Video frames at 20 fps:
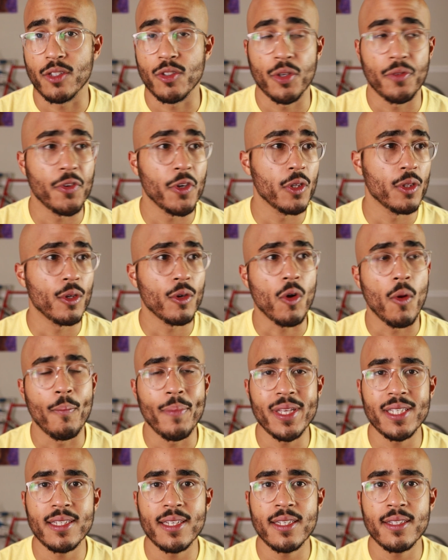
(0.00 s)
So if you're a local
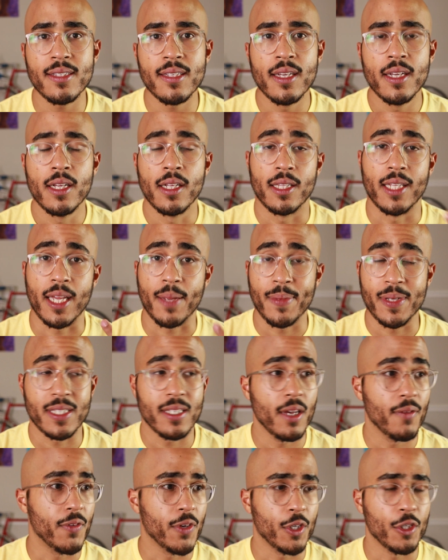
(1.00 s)
business like
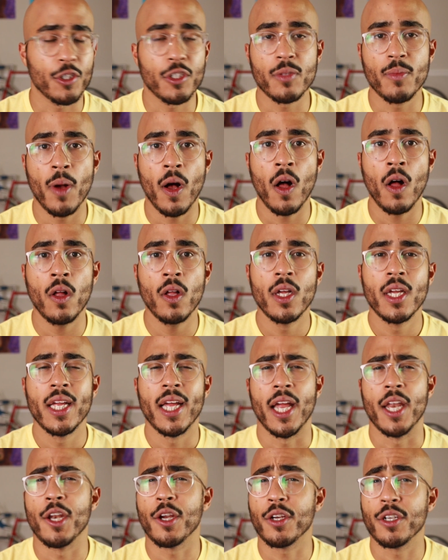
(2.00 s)
myself and you're small
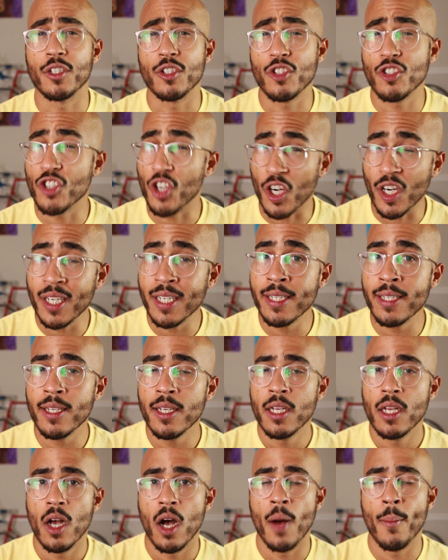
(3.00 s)
and you're concerned
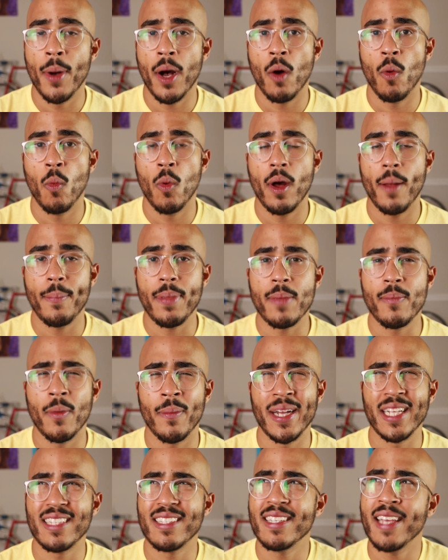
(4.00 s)
about what people
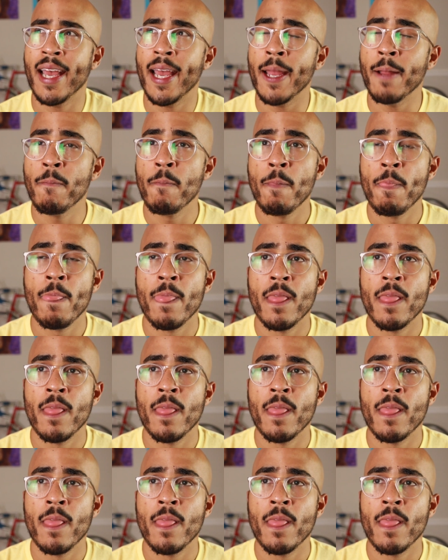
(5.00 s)
might say,